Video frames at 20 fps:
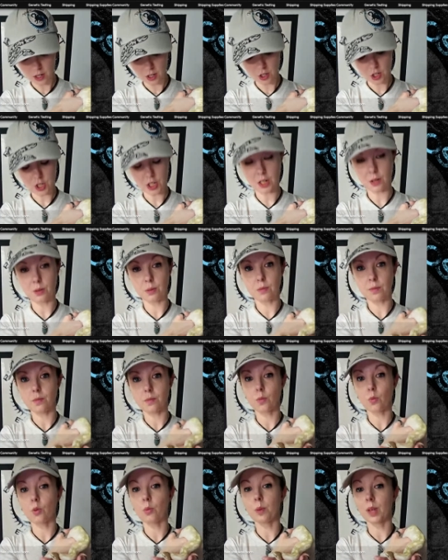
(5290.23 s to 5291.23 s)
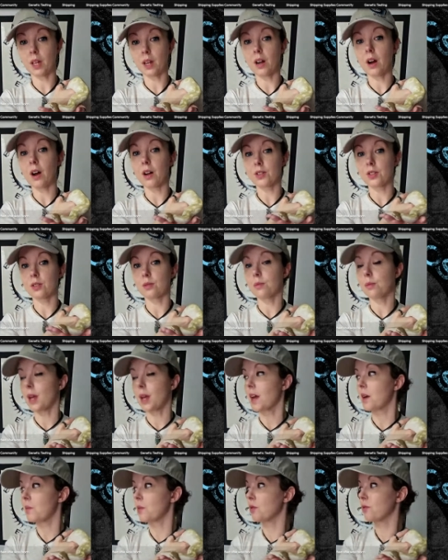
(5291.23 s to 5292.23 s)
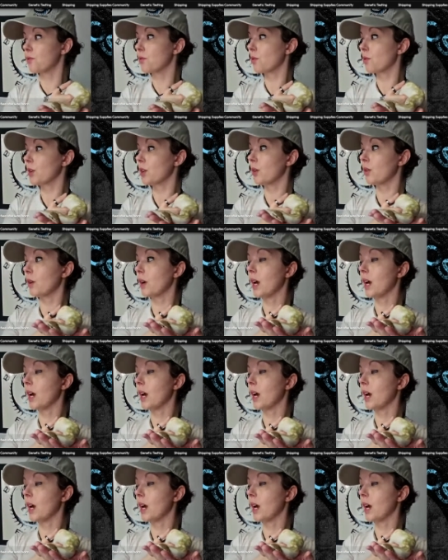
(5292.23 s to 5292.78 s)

She will be an awesome animal for you.